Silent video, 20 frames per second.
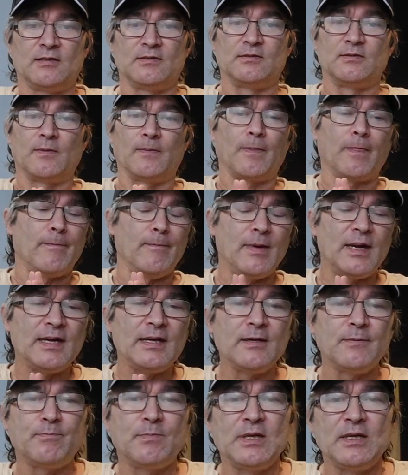
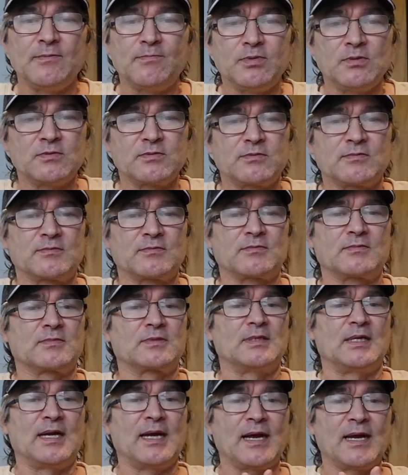Many people
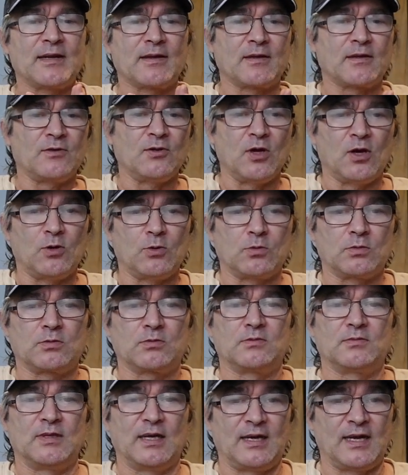that I know
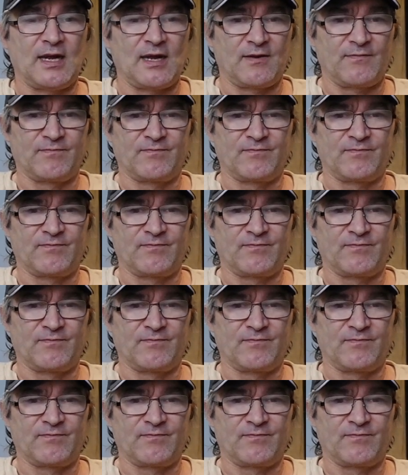that have